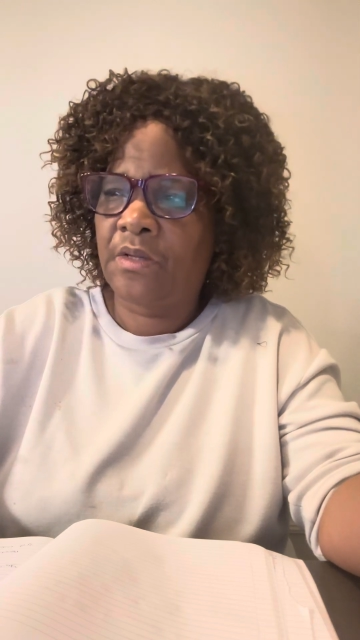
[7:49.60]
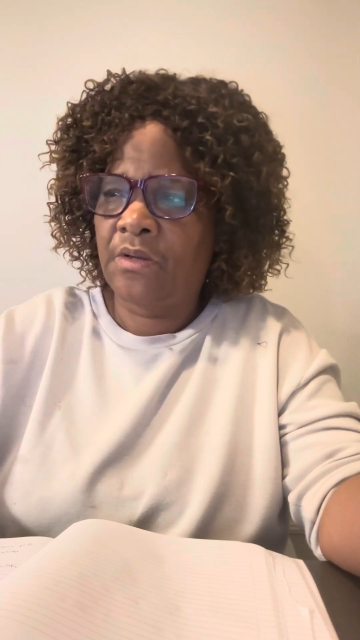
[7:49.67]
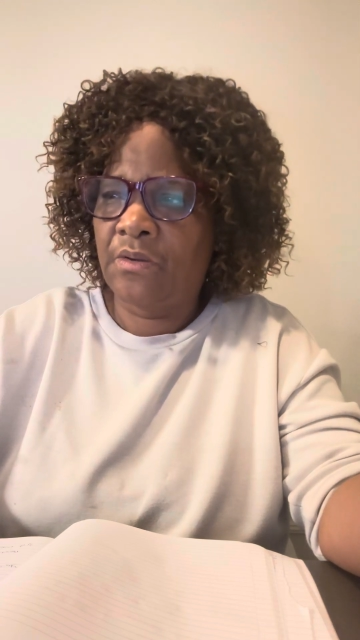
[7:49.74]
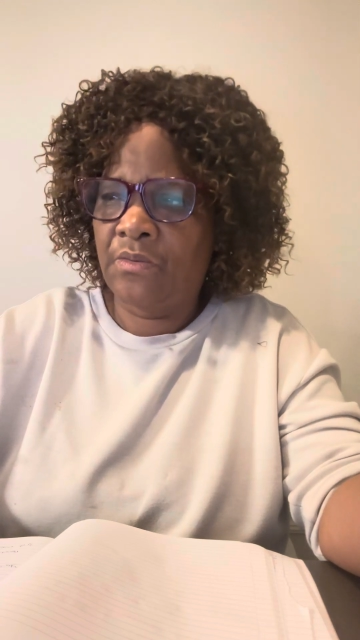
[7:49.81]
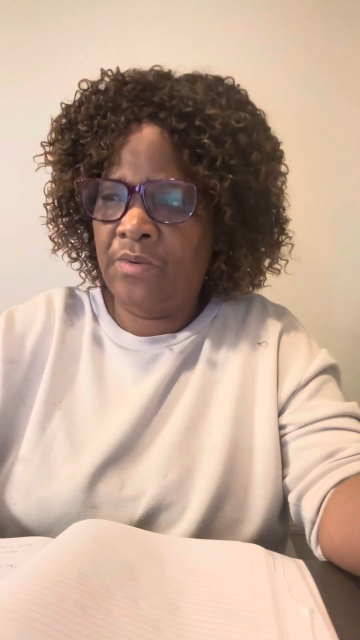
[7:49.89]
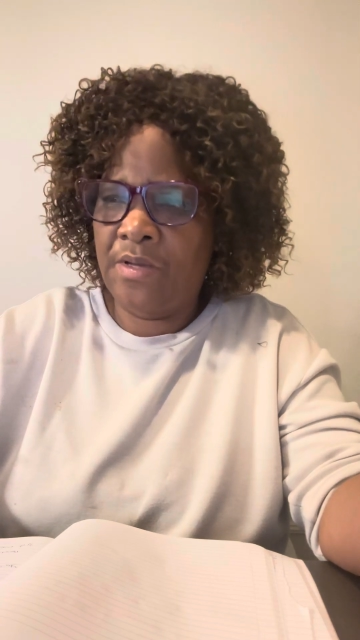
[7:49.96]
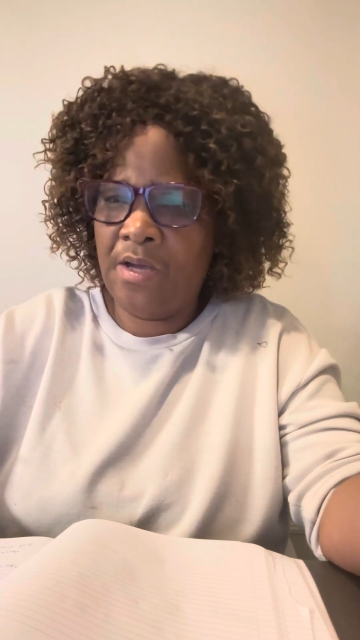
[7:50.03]

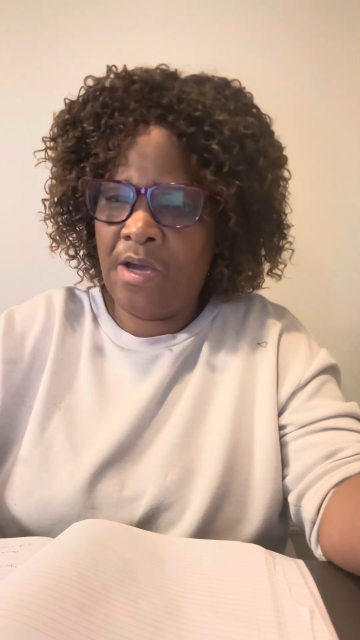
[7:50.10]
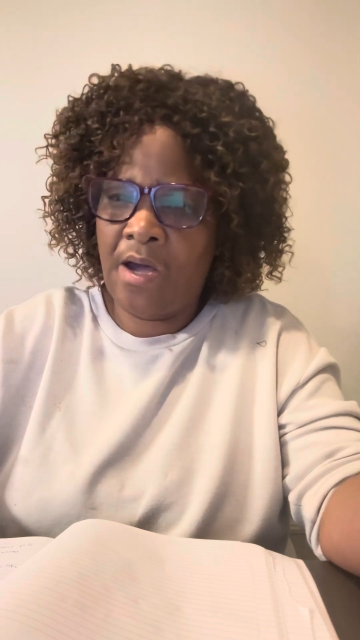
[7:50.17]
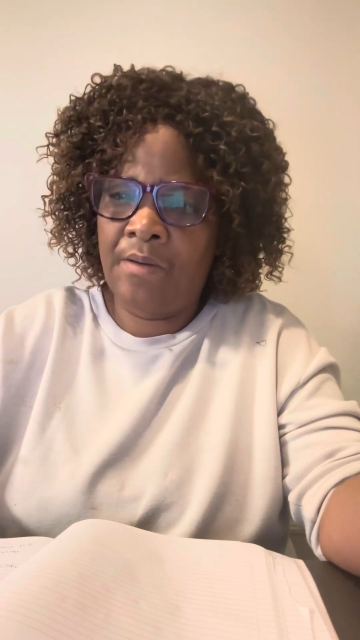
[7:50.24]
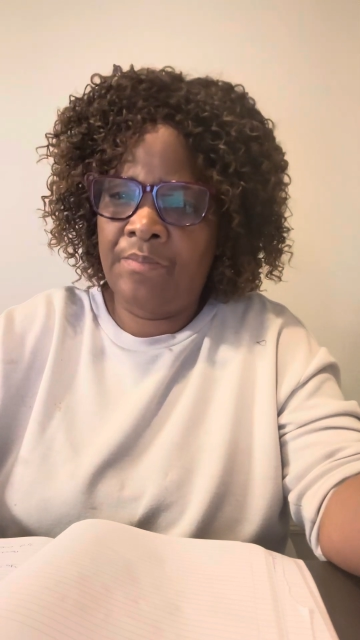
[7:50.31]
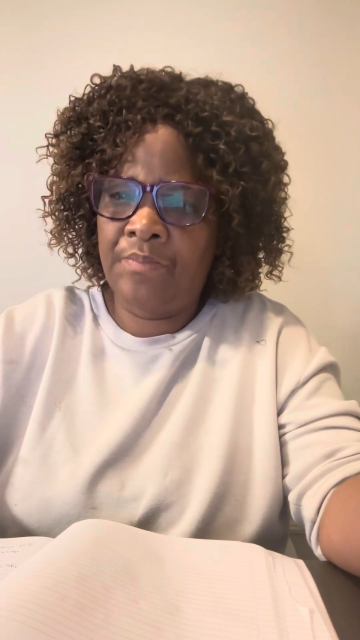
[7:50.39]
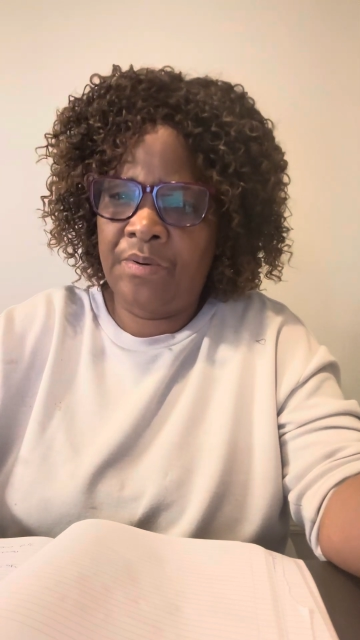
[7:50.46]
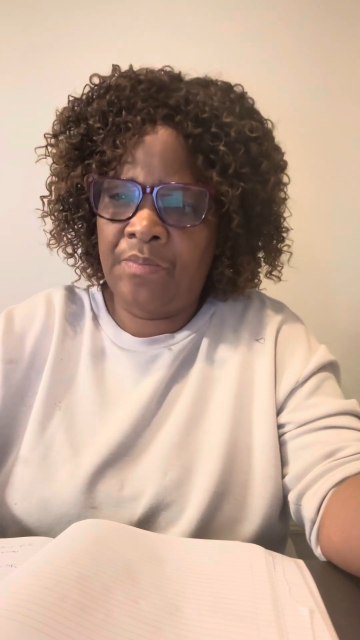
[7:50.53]
we
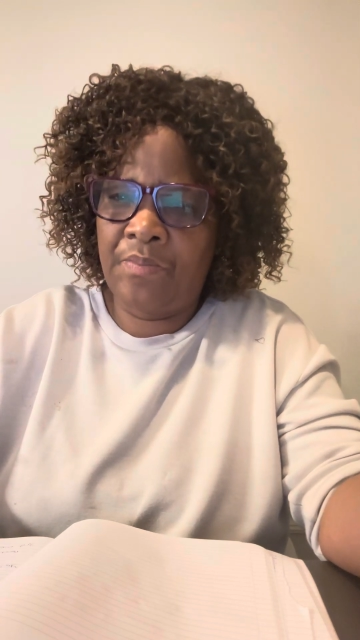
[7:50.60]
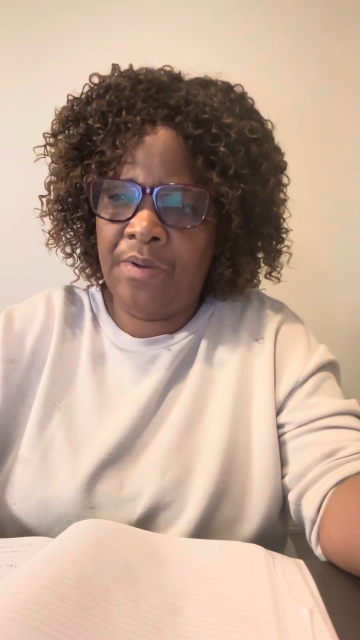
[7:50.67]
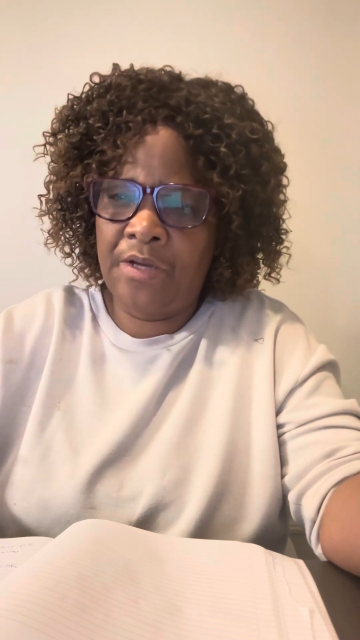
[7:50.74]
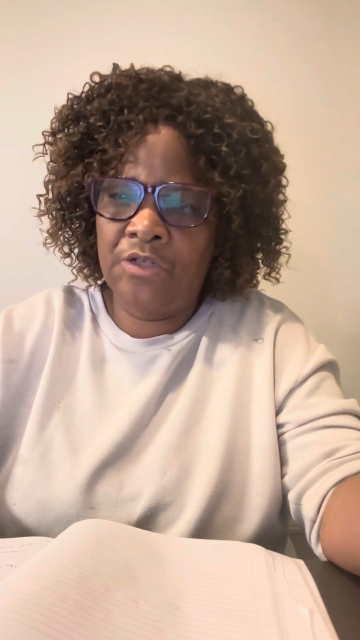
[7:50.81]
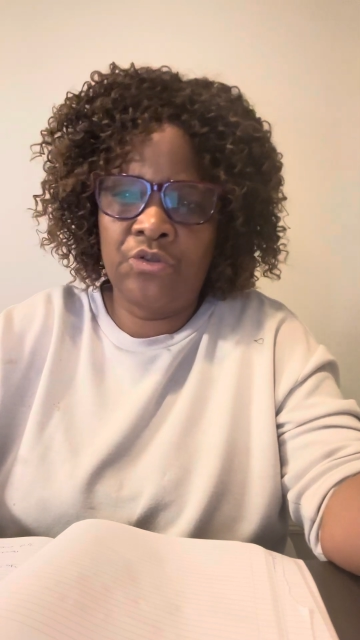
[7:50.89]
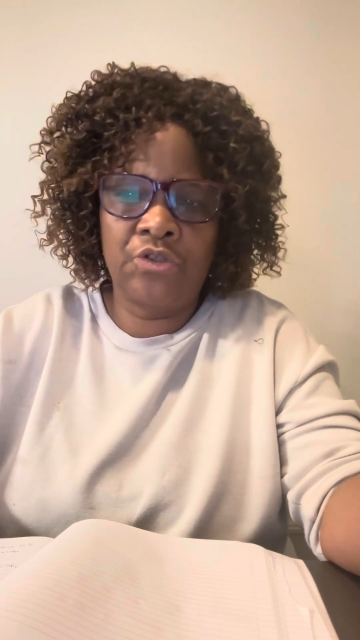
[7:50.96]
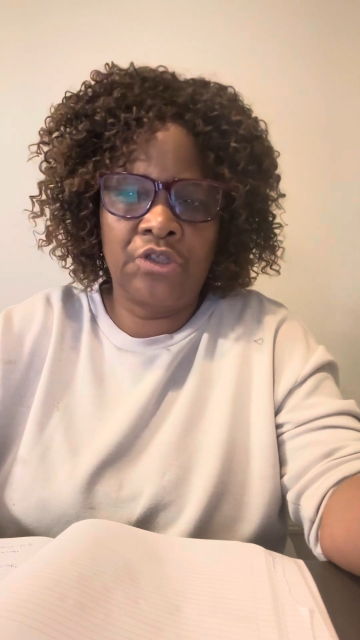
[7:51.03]
are
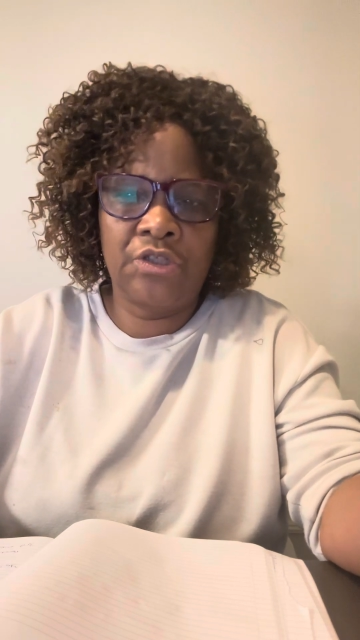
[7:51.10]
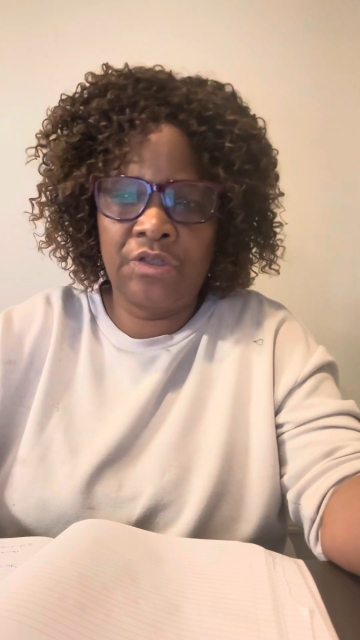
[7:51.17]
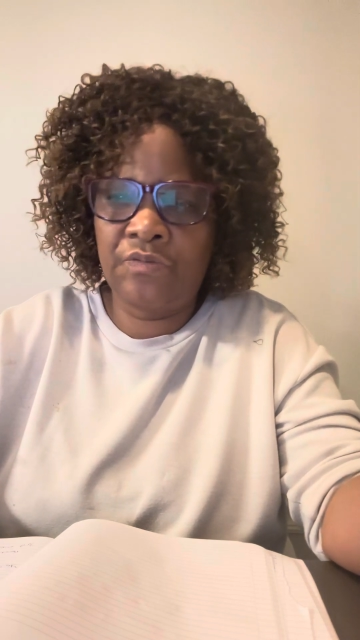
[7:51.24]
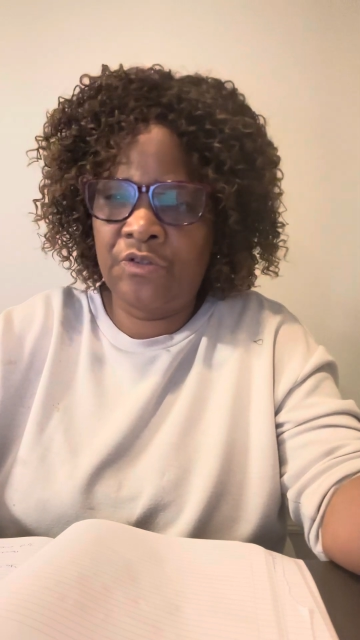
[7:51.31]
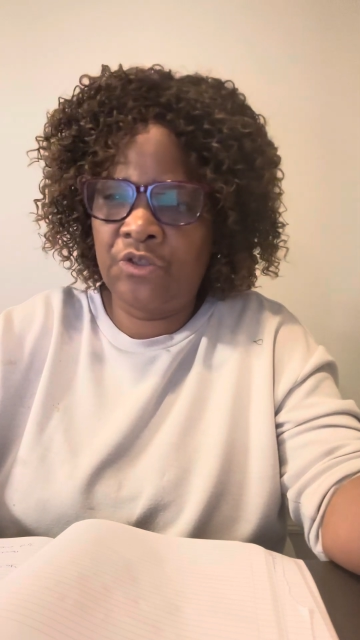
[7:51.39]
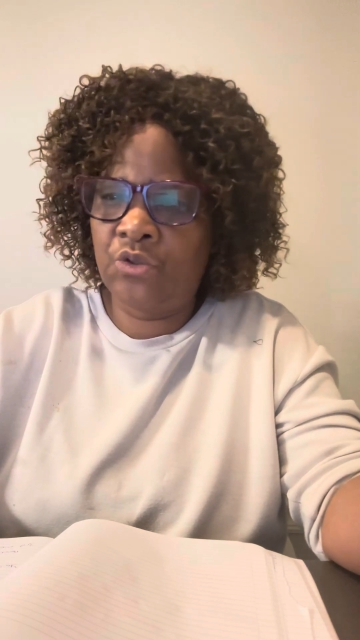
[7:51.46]
prepared to shift